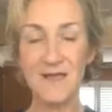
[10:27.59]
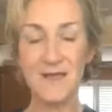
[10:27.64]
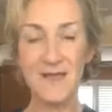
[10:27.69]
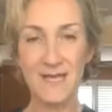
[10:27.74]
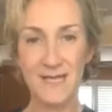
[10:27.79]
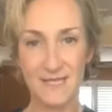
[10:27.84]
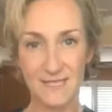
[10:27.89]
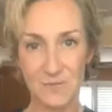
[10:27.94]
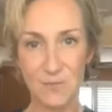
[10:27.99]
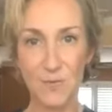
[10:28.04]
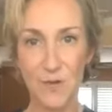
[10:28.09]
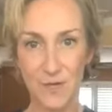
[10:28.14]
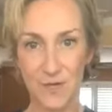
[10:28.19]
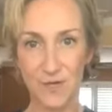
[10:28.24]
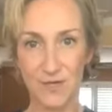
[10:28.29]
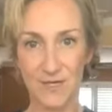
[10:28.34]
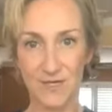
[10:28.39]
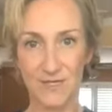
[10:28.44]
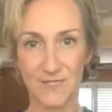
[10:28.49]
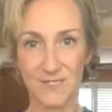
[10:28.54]
is what
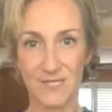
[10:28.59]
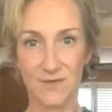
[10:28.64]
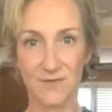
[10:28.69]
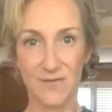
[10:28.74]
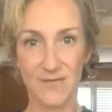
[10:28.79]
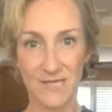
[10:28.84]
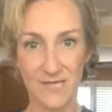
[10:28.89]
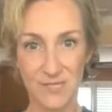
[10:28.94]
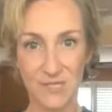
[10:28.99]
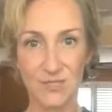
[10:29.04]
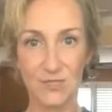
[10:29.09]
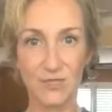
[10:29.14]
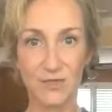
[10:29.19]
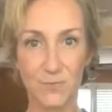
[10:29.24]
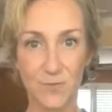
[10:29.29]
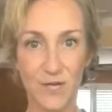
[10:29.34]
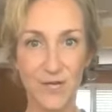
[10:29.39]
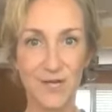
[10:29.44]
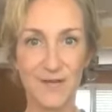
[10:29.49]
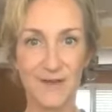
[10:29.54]
you're gonna do, unless you're
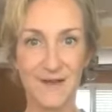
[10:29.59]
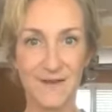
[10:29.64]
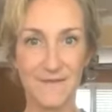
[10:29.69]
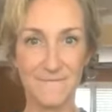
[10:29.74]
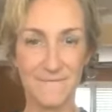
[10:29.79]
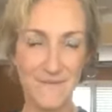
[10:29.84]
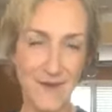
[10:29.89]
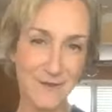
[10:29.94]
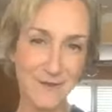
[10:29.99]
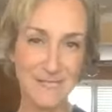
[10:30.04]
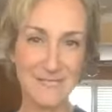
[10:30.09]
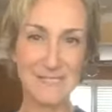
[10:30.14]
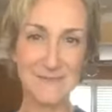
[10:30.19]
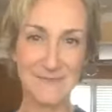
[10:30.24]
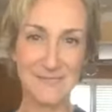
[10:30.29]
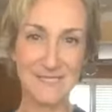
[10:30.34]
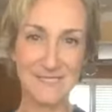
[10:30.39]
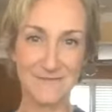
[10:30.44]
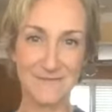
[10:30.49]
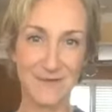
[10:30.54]
working on a very
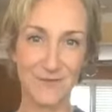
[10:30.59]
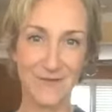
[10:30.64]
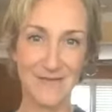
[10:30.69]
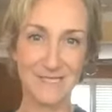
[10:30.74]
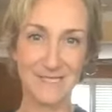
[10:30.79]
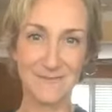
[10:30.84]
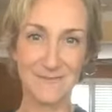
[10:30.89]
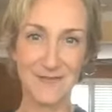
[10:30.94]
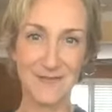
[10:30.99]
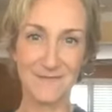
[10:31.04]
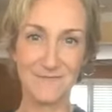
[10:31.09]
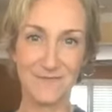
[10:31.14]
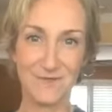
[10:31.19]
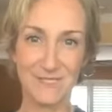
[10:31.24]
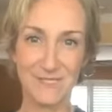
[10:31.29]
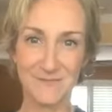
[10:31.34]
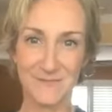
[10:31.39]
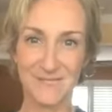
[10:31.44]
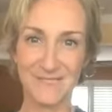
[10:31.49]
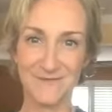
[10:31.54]
specific recipe for a
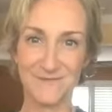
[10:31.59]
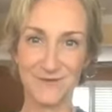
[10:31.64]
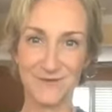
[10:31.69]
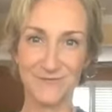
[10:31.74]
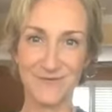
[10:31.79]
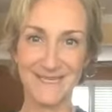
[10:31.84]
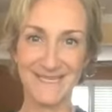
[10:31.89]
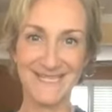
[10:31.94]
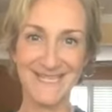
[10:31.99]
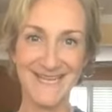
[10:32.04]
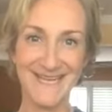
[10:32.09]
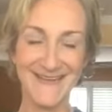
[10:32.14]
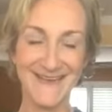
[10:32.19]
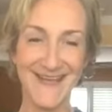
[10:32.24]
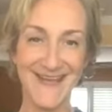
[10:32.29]
specific reason.